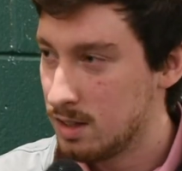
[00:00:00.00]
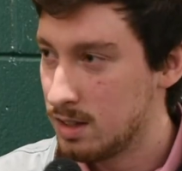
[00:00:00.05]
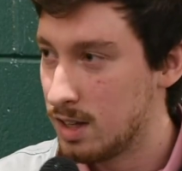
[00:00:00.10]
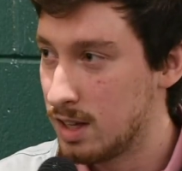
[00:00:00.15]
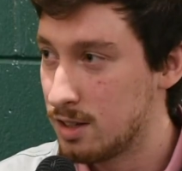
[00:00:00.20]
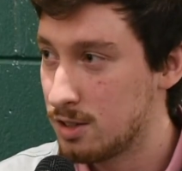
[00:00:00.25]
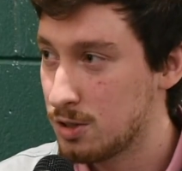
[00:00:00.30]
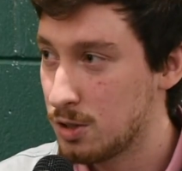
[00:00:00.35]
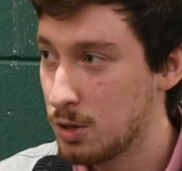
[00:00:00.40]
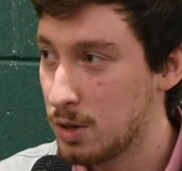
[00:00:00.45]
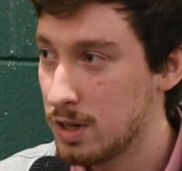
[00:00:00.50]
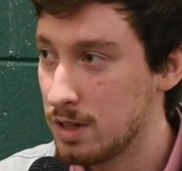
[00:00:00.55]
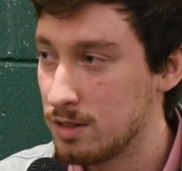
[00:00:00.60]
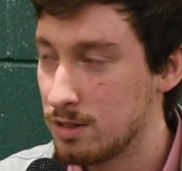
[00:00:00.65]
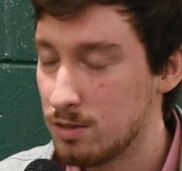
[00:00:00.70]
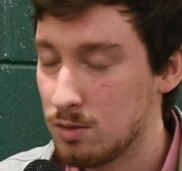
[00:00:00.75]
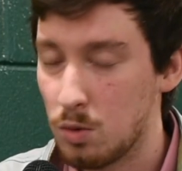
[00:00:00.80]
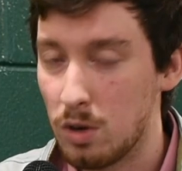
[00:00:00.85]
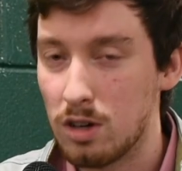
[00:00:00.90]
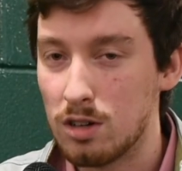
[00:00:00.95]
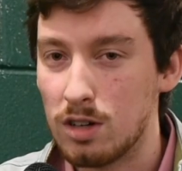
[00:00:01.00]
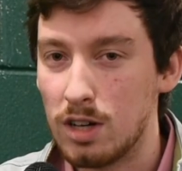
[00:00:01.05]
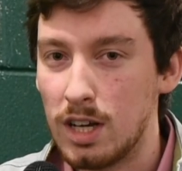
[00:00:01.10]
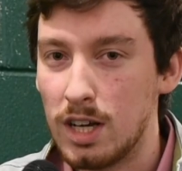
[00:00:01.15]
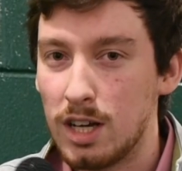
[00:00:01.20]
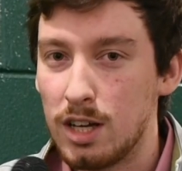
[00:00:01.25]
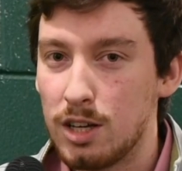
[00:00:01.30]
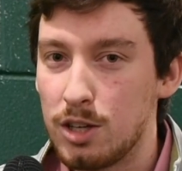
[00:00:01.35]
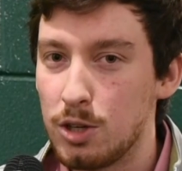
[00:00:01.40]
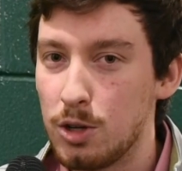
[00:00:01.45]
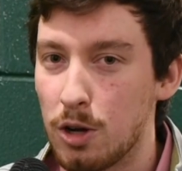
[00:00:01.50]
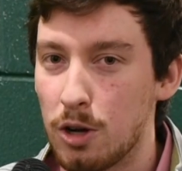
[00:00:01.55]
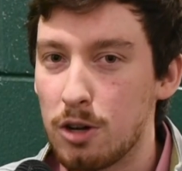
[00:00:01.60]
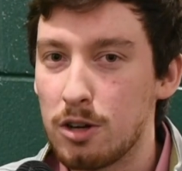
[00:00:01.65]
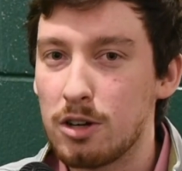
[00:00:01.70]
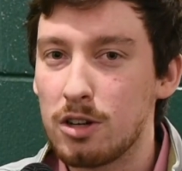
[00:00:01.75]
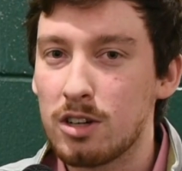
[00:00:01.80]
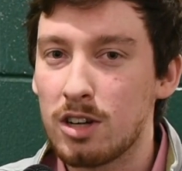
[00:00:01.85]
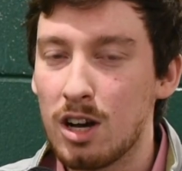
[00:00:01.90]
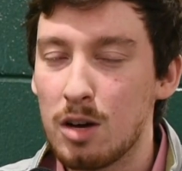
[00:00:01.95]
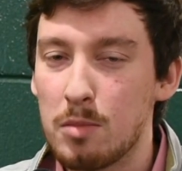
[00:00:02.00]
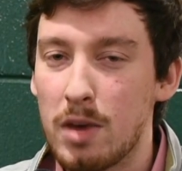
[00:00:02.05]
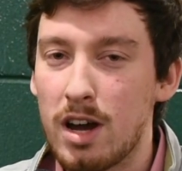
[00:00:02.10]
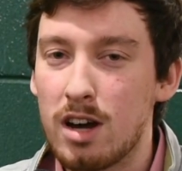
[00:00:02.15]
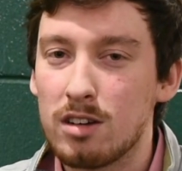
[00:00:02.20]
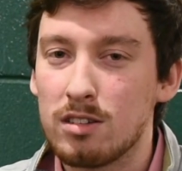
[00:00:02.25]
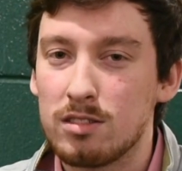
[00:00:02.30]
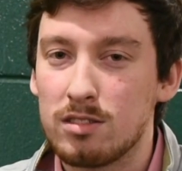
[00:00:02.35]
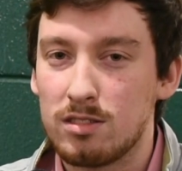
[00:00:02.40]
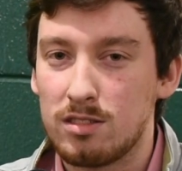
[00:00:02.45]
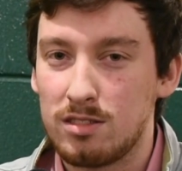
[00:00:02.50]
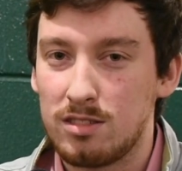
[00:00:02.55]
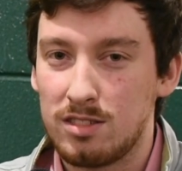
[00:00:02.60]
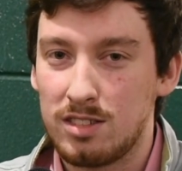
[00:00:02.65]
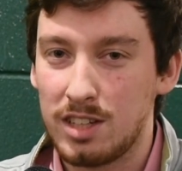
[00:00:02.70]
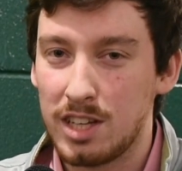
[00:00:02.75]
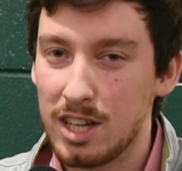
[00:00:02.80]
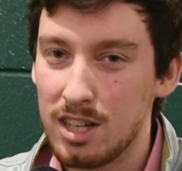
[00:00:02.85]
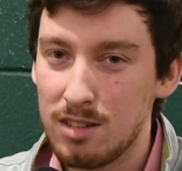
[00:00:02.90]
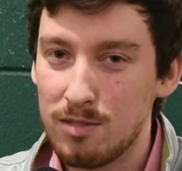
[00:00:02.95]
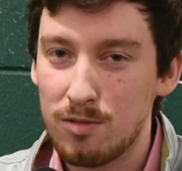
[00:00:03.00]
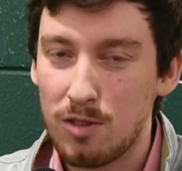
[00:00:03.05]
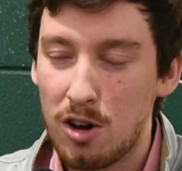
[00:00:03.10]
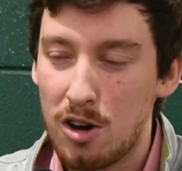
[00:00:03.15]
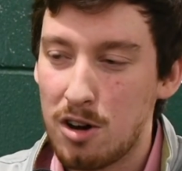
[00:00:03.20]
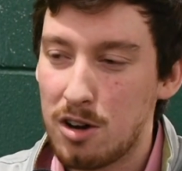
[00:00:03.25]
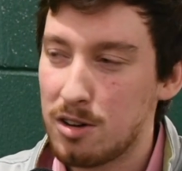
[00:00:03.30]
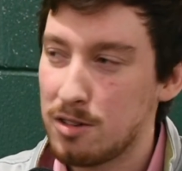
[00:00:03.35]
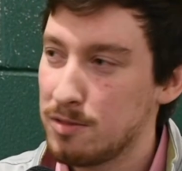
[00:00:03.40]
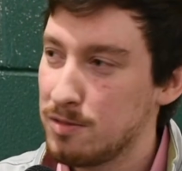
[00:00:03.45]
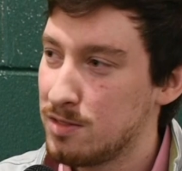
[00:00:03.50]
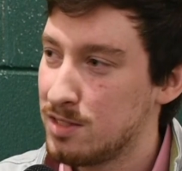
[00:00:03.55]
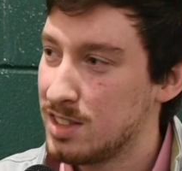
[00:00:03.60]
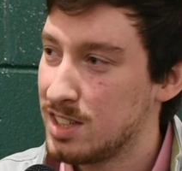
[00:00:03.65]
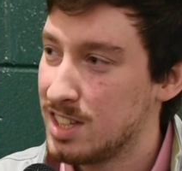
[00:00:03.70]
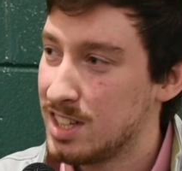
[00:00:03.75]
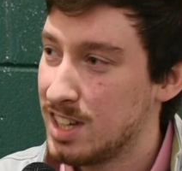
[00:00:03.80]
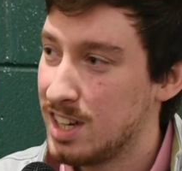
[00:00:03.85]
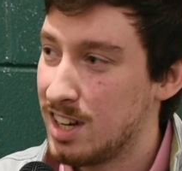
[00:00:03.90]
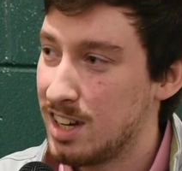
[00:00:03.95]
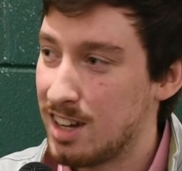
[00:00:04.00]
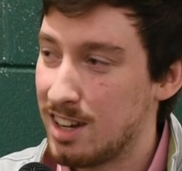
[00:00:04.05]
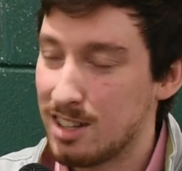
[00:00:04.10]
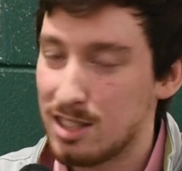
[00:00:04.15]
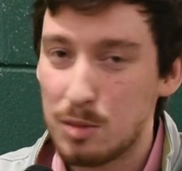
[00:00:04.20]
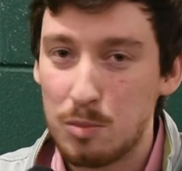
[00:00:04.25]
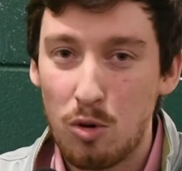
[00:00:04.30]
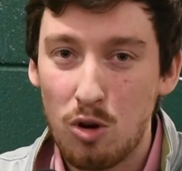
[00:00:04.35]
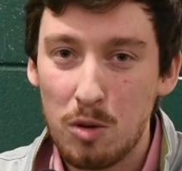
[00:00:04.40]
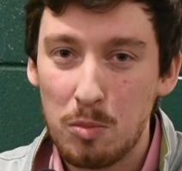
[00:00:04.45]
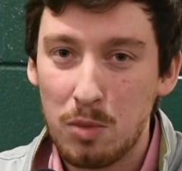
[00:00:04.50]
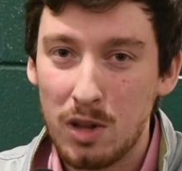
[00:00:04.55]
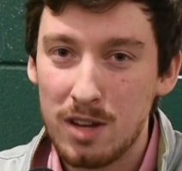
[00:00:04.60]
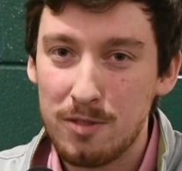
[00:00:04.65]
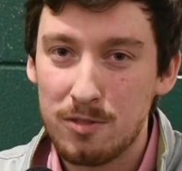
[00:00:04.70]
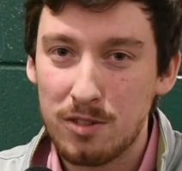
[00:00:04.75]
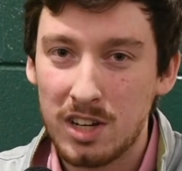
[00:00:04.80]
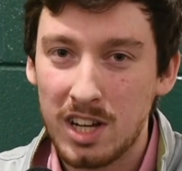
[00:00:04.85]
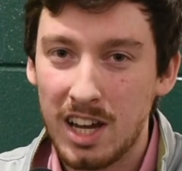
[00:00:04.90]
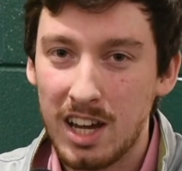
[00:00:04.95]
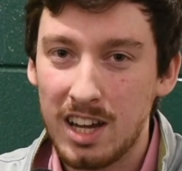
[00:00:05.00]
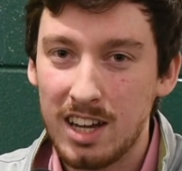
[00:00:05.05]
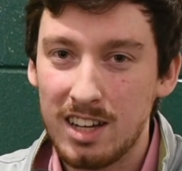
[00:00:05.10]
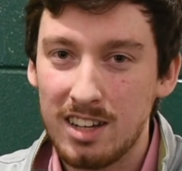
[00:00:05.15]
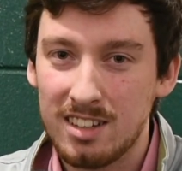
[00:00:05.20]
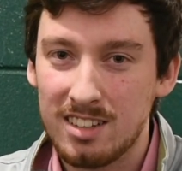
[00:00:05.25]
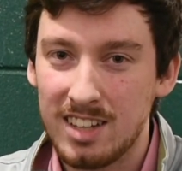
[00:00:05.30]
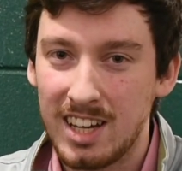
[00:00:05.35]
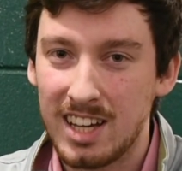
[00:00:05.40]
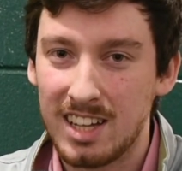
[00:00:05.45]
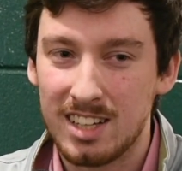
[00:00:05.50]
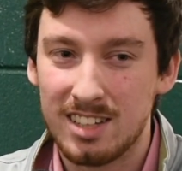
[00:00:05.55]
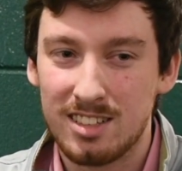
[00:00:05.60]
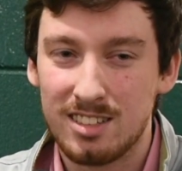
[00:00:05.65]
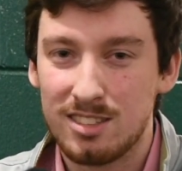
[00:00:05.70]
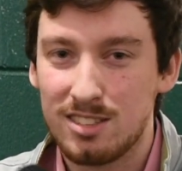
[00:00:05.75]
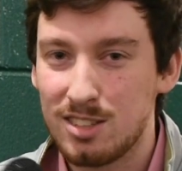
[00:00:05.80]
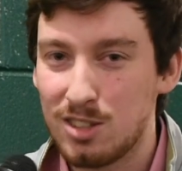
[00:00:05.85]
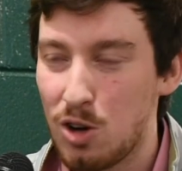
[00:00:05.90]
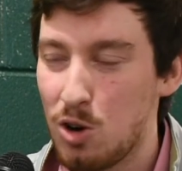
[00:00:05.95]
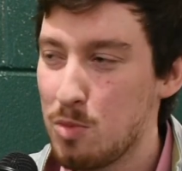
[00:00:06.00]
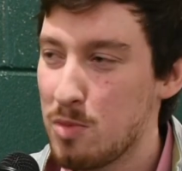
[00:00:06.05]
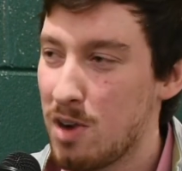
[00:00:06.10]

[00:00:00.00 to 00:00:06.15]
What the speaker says: That's great. Well, you heard her. Come out, get involved, support Play4Kay, and go